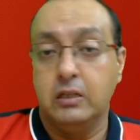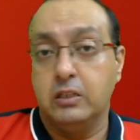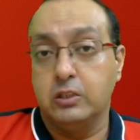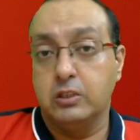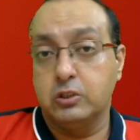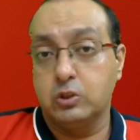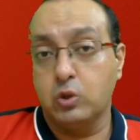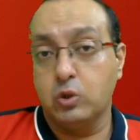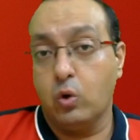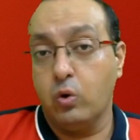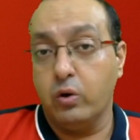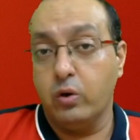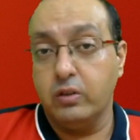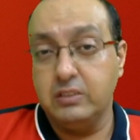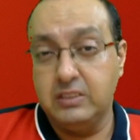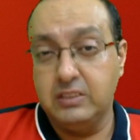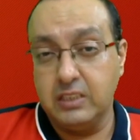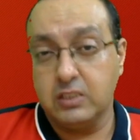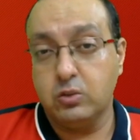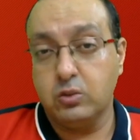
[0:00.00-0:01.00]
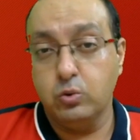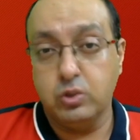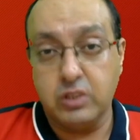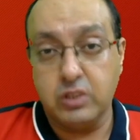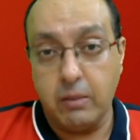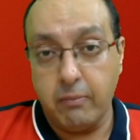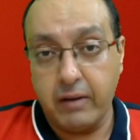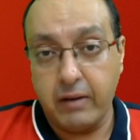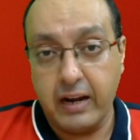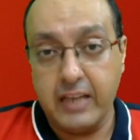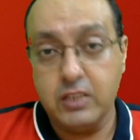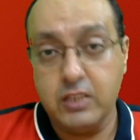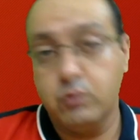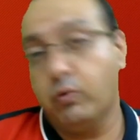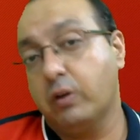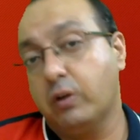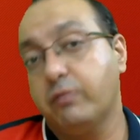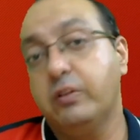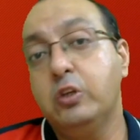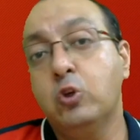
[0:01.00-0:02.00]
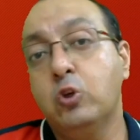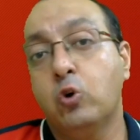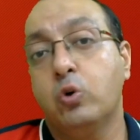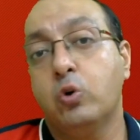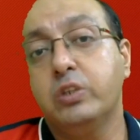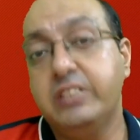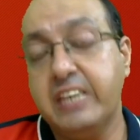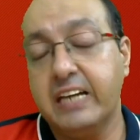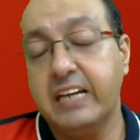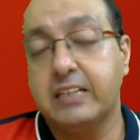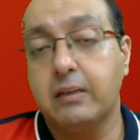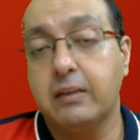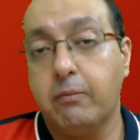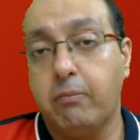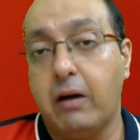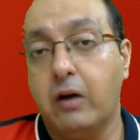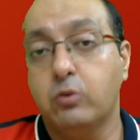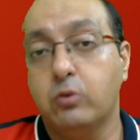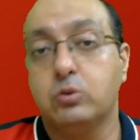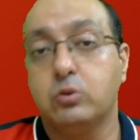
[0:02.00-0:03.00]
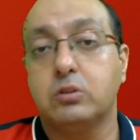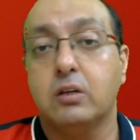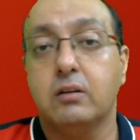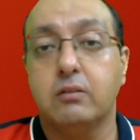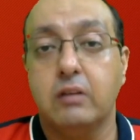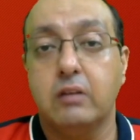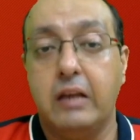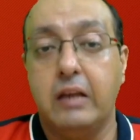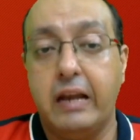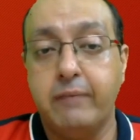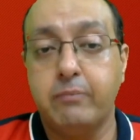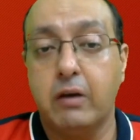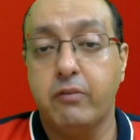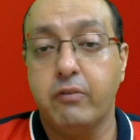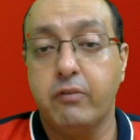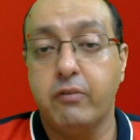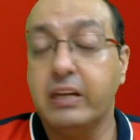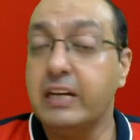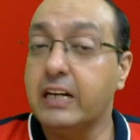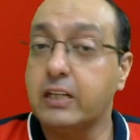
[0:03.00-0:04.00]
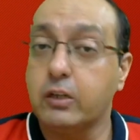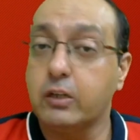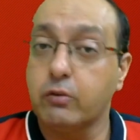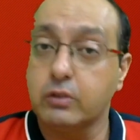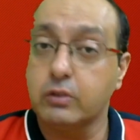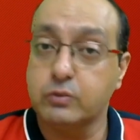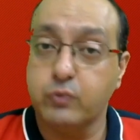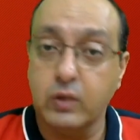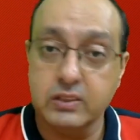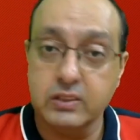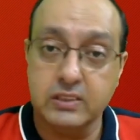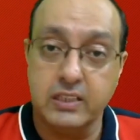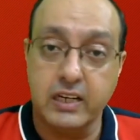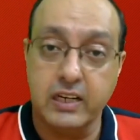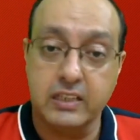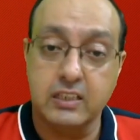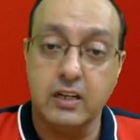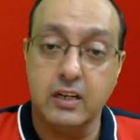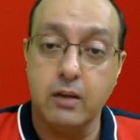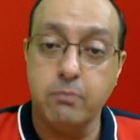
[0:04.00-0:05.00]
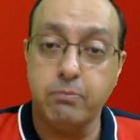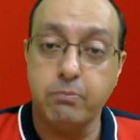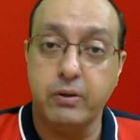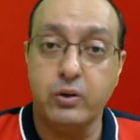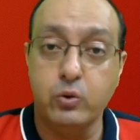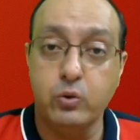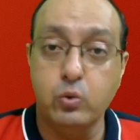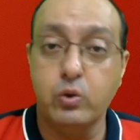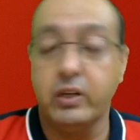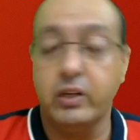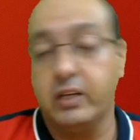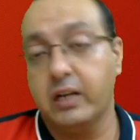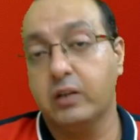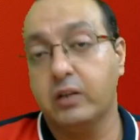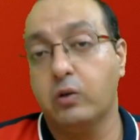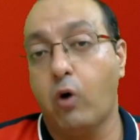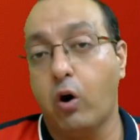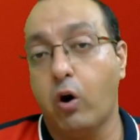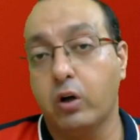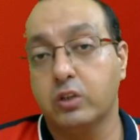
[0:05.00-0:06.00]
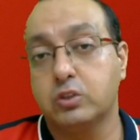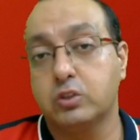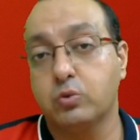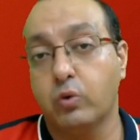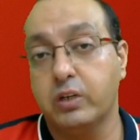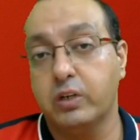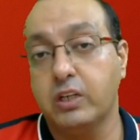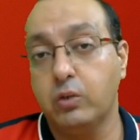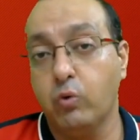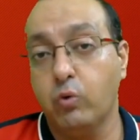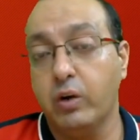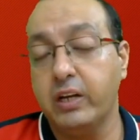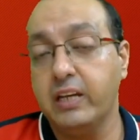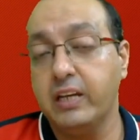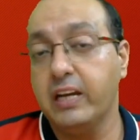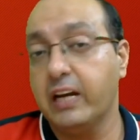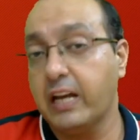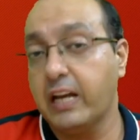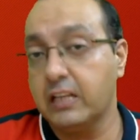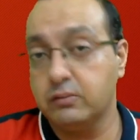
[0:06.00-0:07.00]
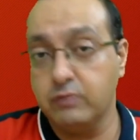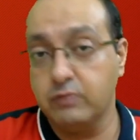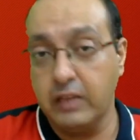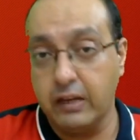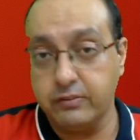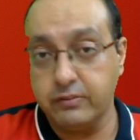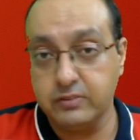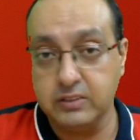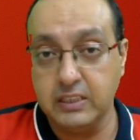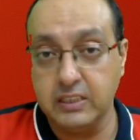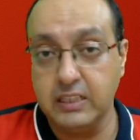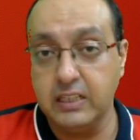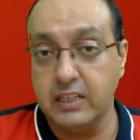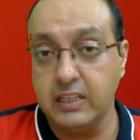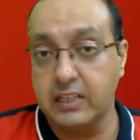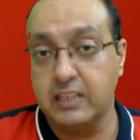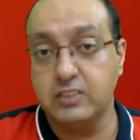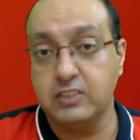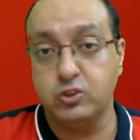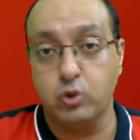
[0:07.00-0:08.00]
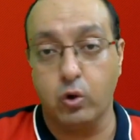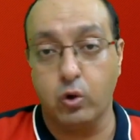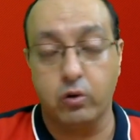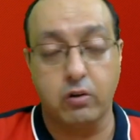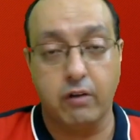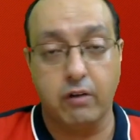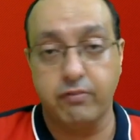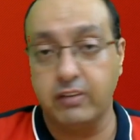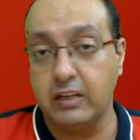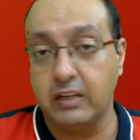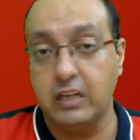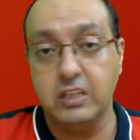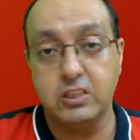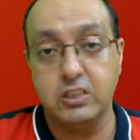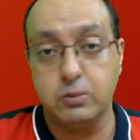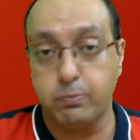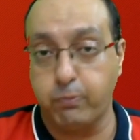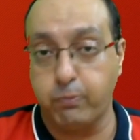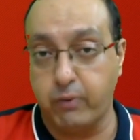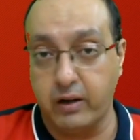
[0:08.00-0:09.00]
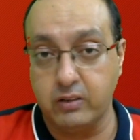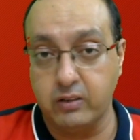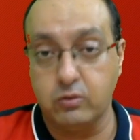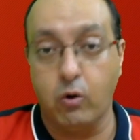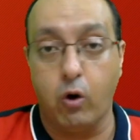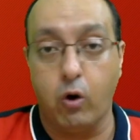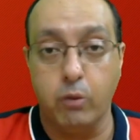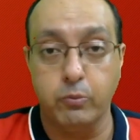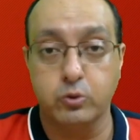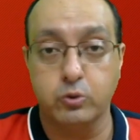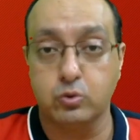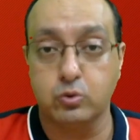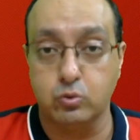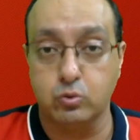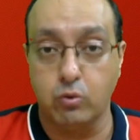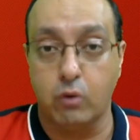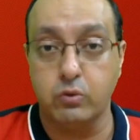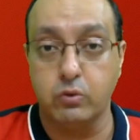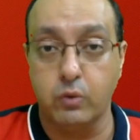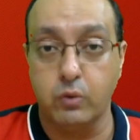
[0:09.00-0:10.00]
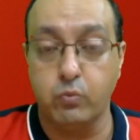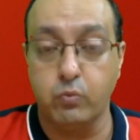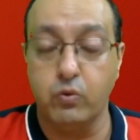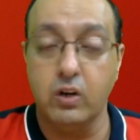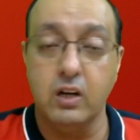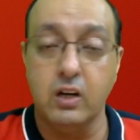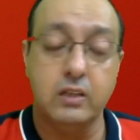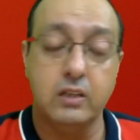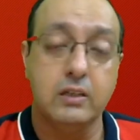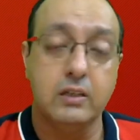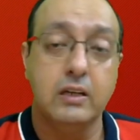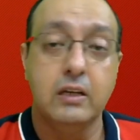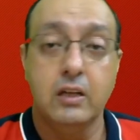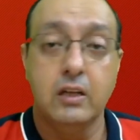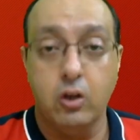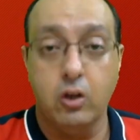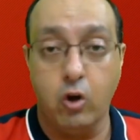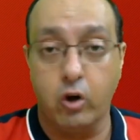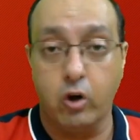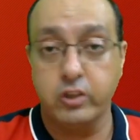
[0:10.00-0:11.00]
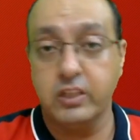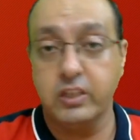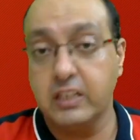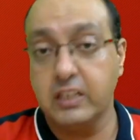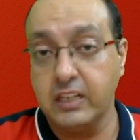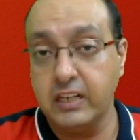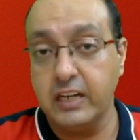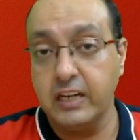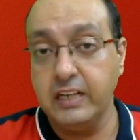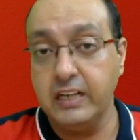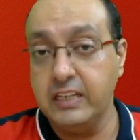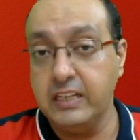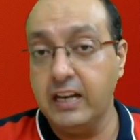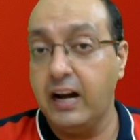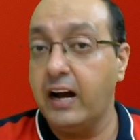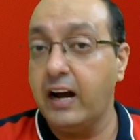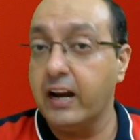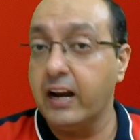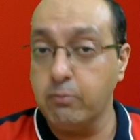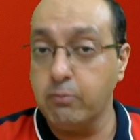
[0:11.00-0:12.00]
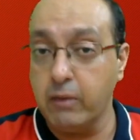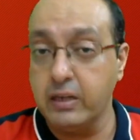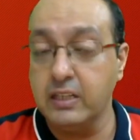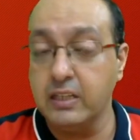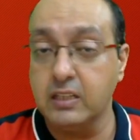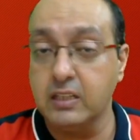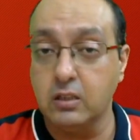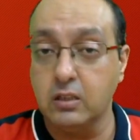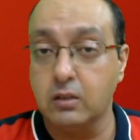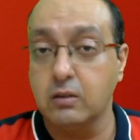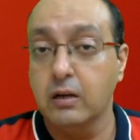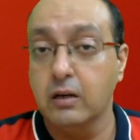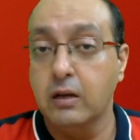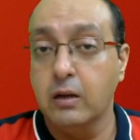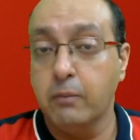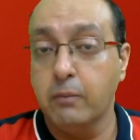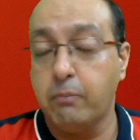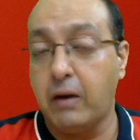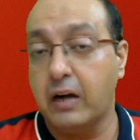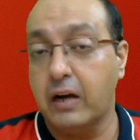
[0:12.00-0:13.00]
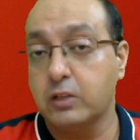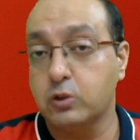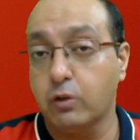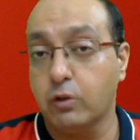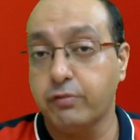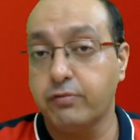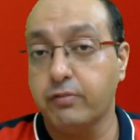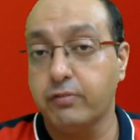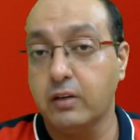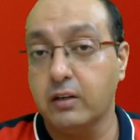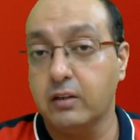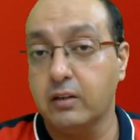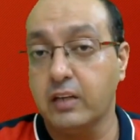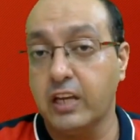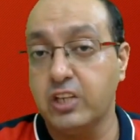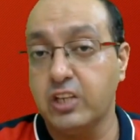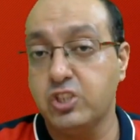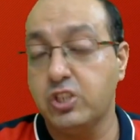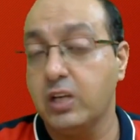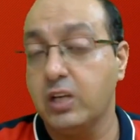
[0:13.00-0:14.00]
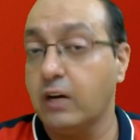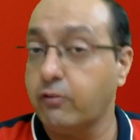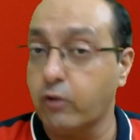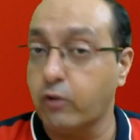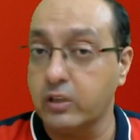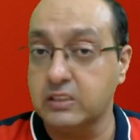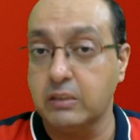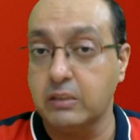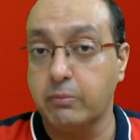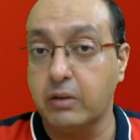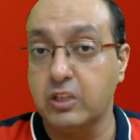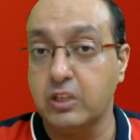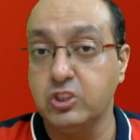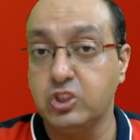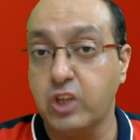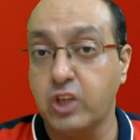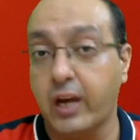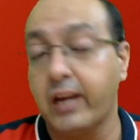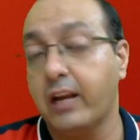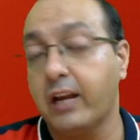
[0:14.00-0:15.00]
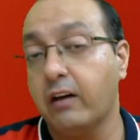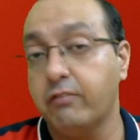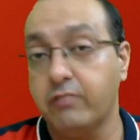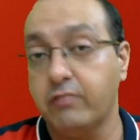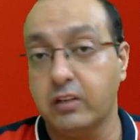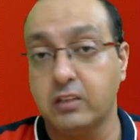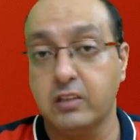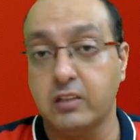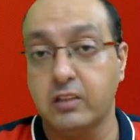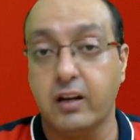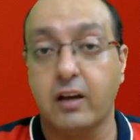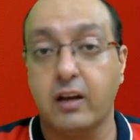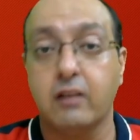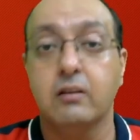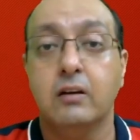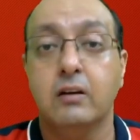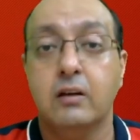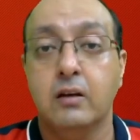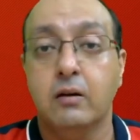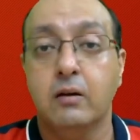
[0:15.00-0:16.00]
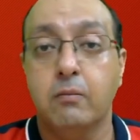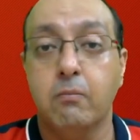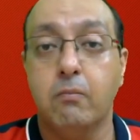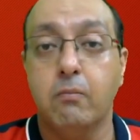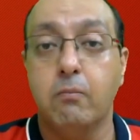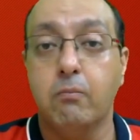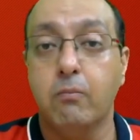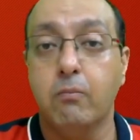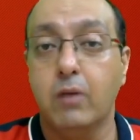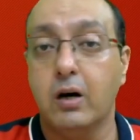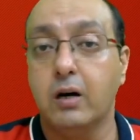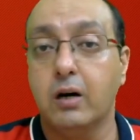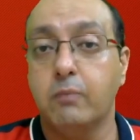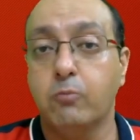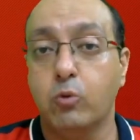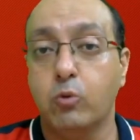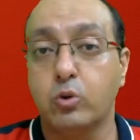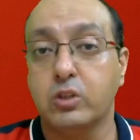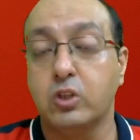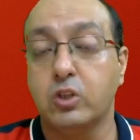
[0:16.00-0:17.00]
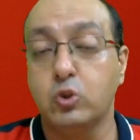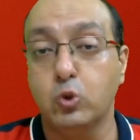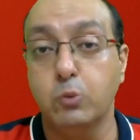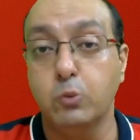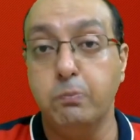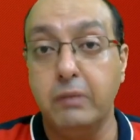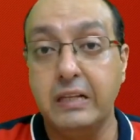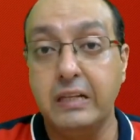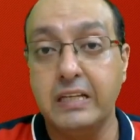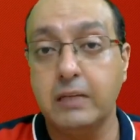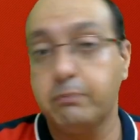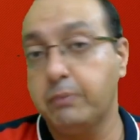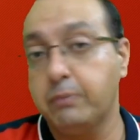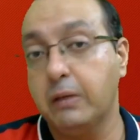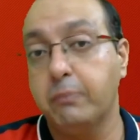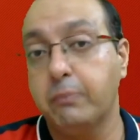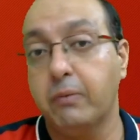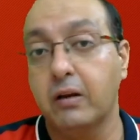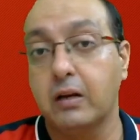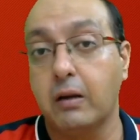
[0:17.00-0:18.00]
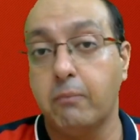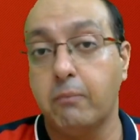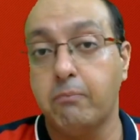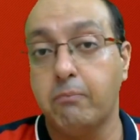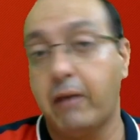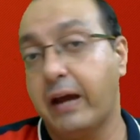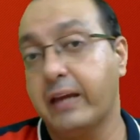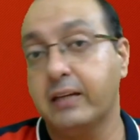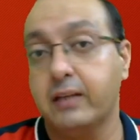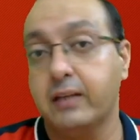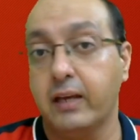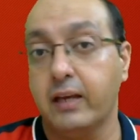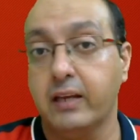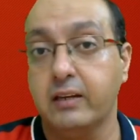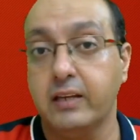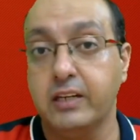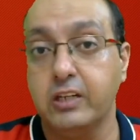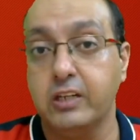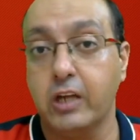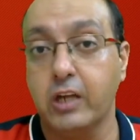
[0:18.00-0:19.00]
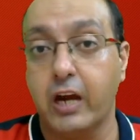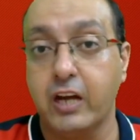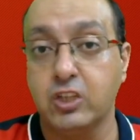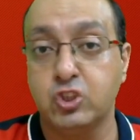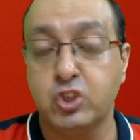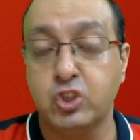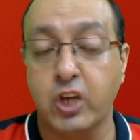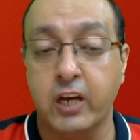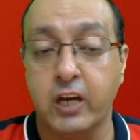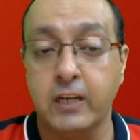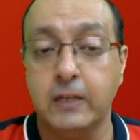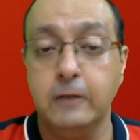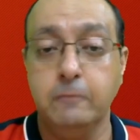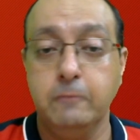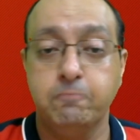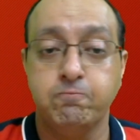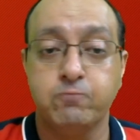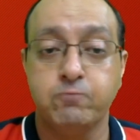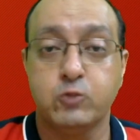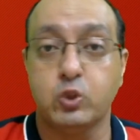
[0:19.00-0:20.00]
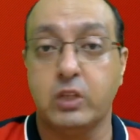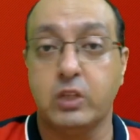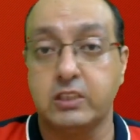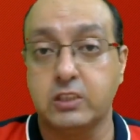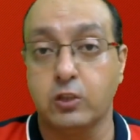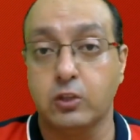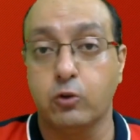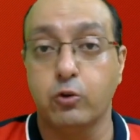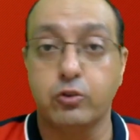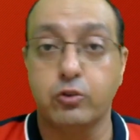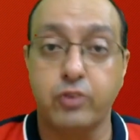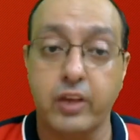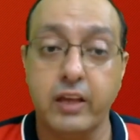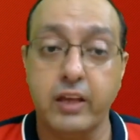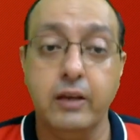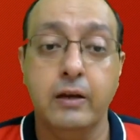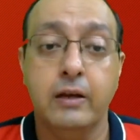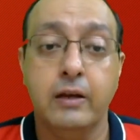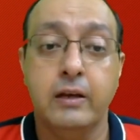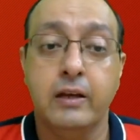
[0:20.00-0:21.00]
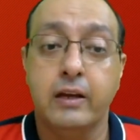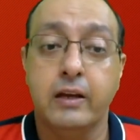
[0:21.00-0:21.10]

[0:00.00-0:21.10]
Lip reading: So just to summarize what we know yet about Lambda variant, it was first detected in Peru in August 2020, and as we have seen, it has geographically spread almost throughout the world, not yet in India and many other parts of Asia, for example in China, where there are more than 2 billion people combined in India and China, so that's a good thing.